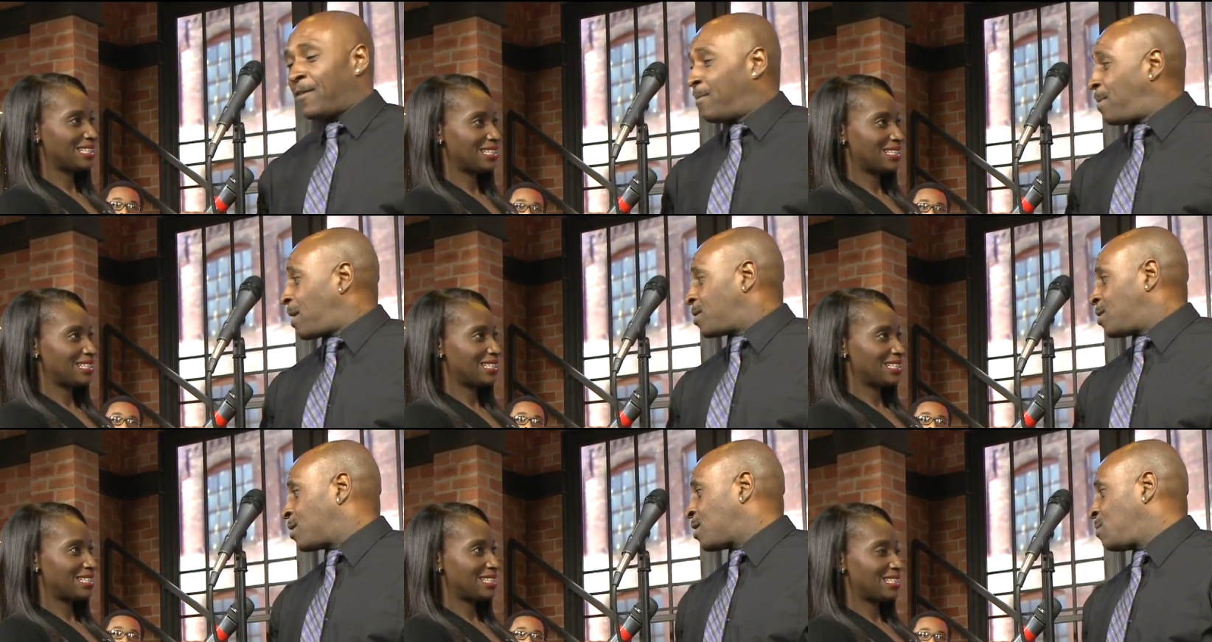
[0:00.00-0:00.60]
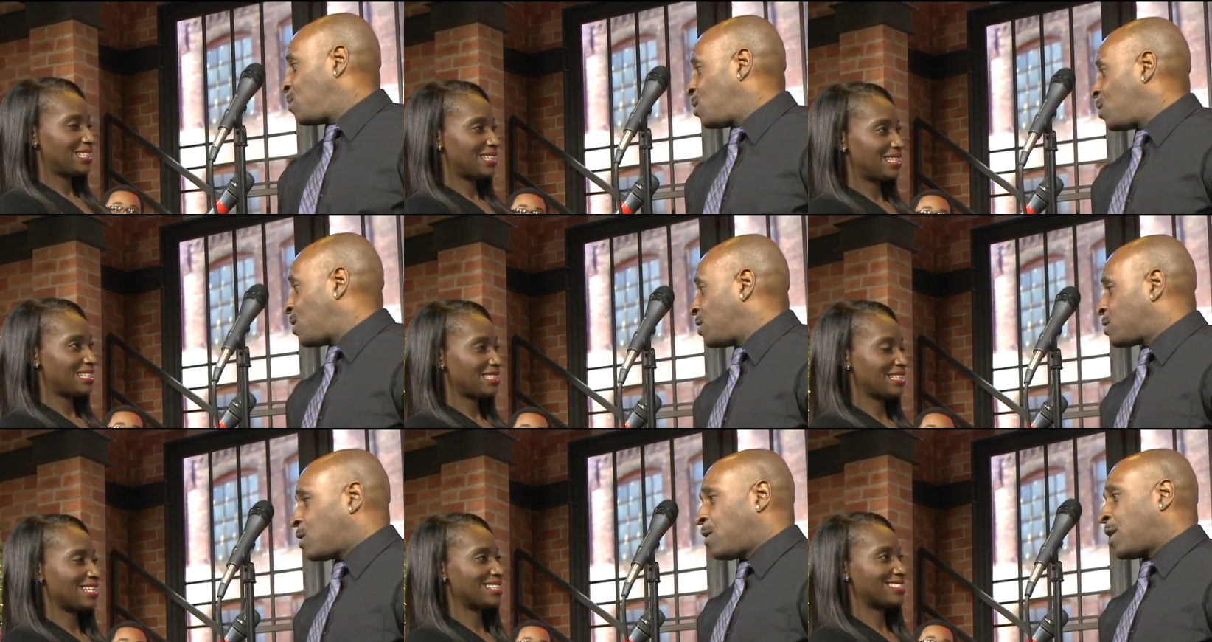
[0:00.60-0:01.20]
Speaker 1: give back to the
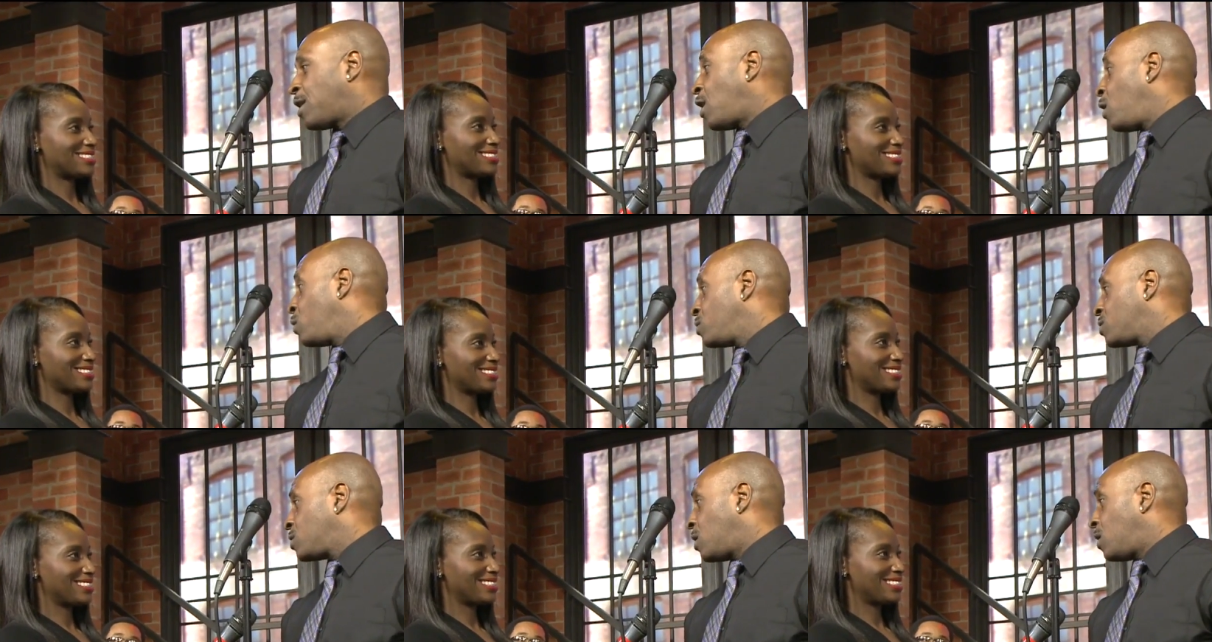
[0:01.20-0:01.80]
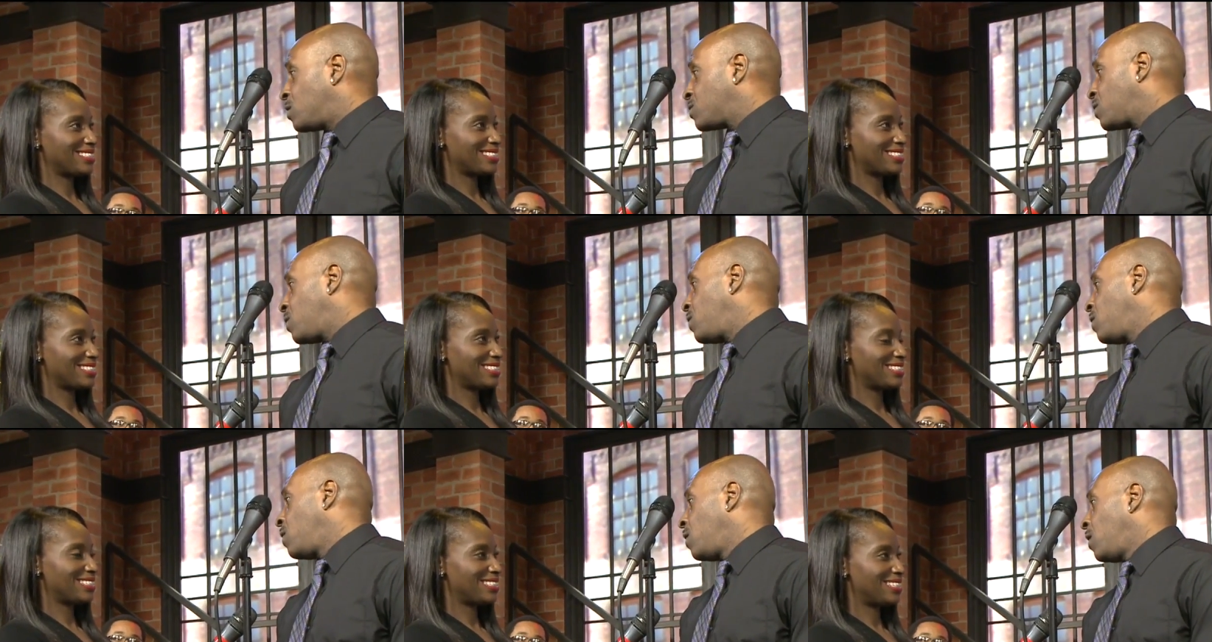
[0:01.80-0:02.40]
community. So I coach
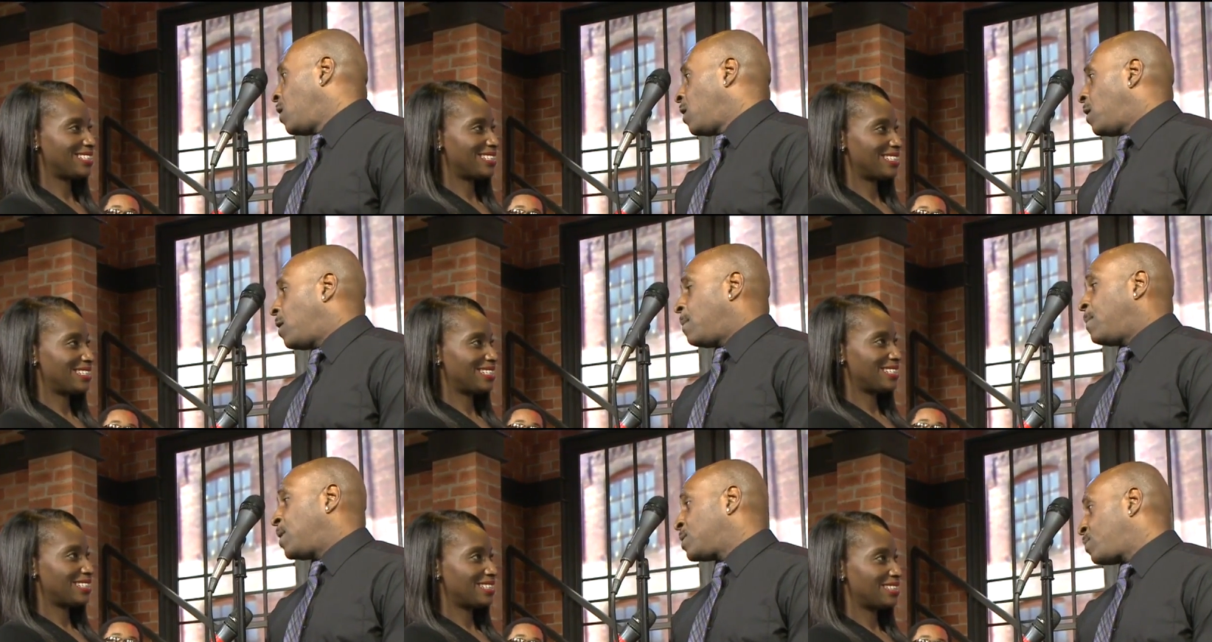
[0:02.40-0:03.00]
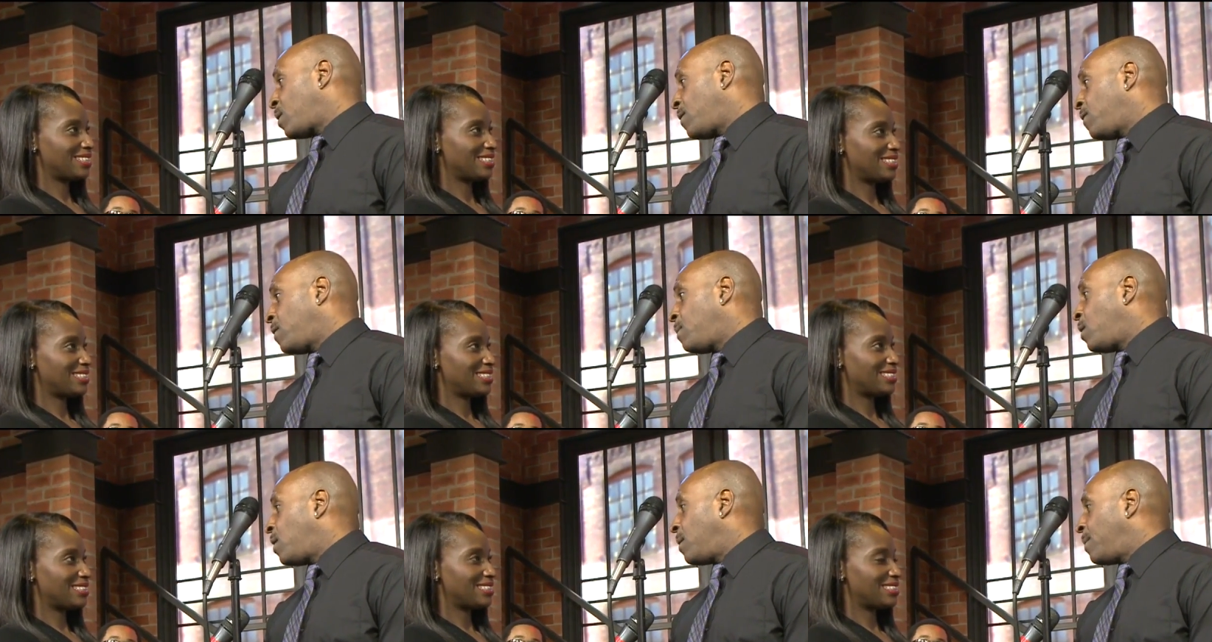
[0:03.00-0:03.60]
also uh, baseball,
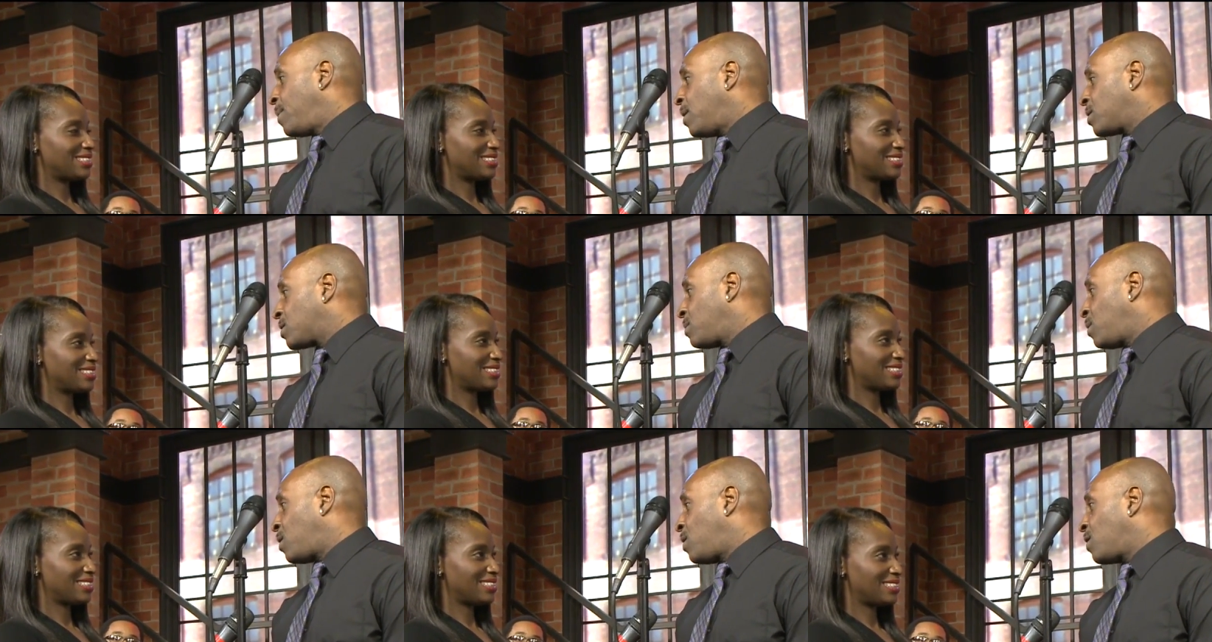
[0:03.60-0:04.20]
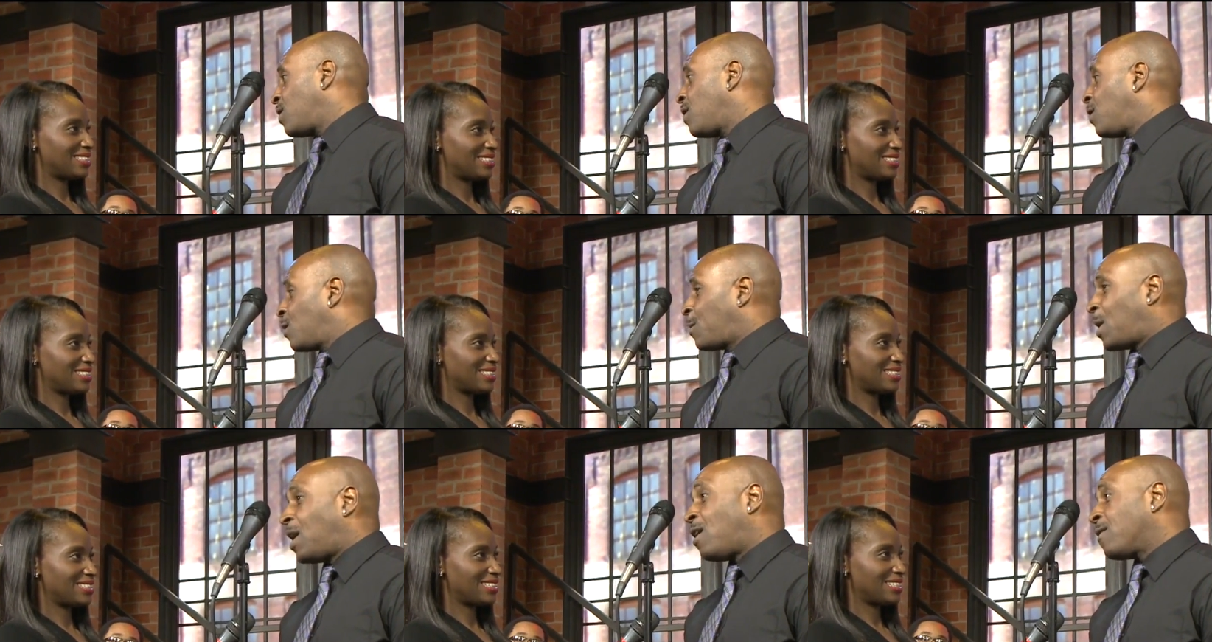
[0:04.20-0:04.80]
football, and basketball on, on,
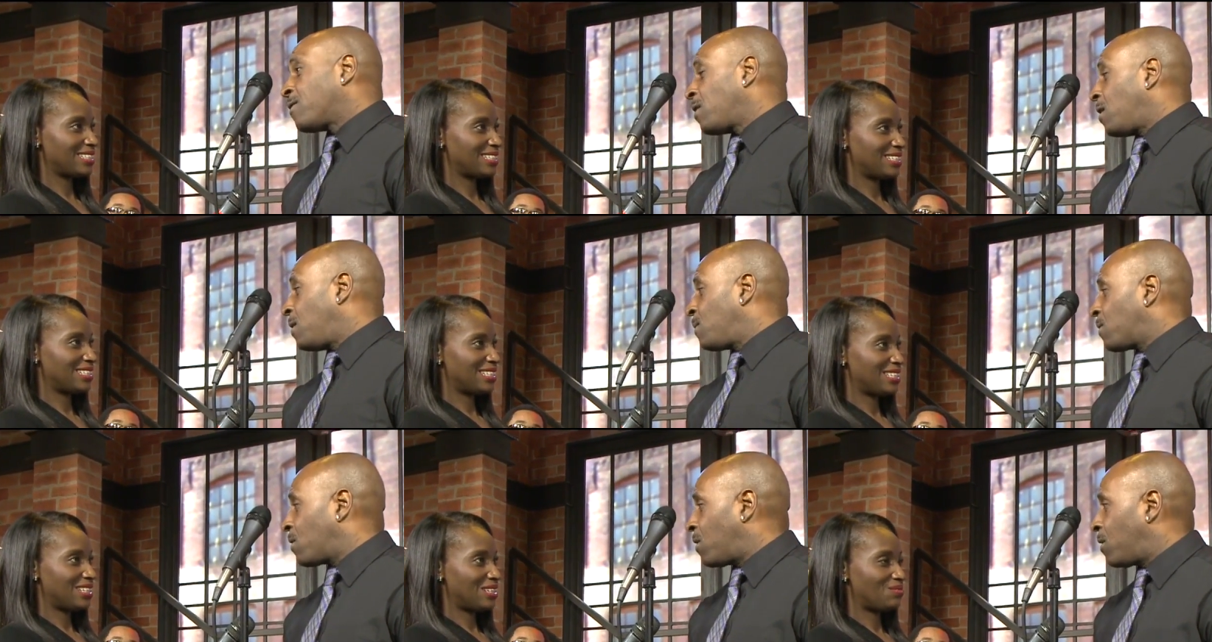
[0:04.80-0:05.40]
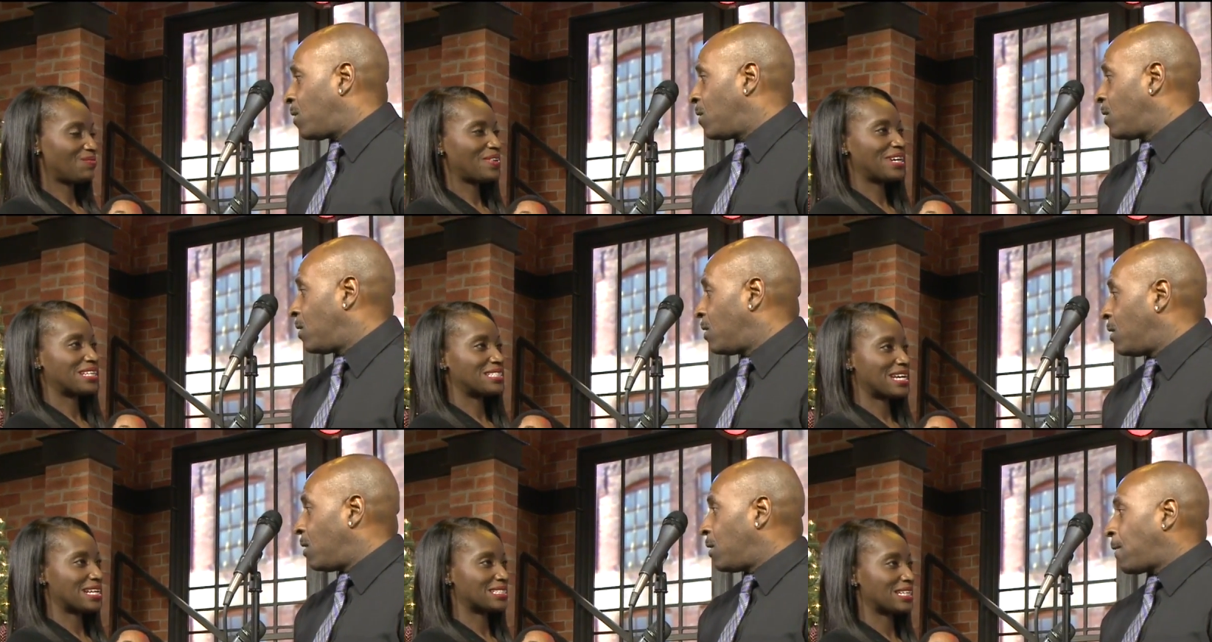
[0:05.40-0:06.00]
my off time. So
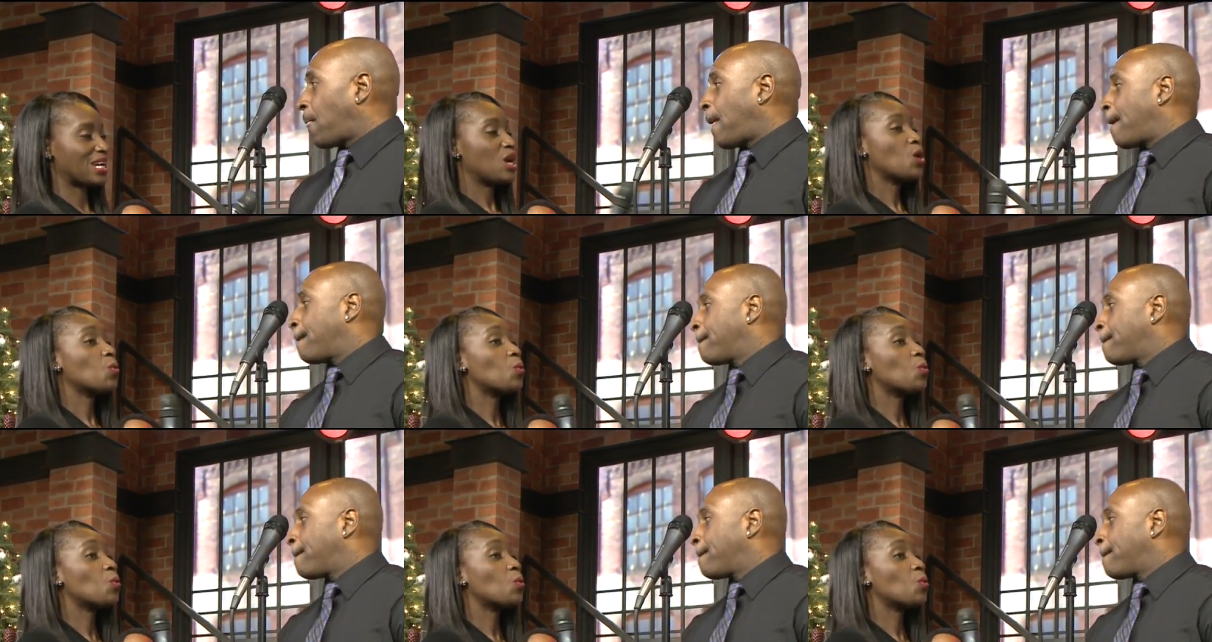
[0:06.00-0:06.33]
fantastic. Yeah.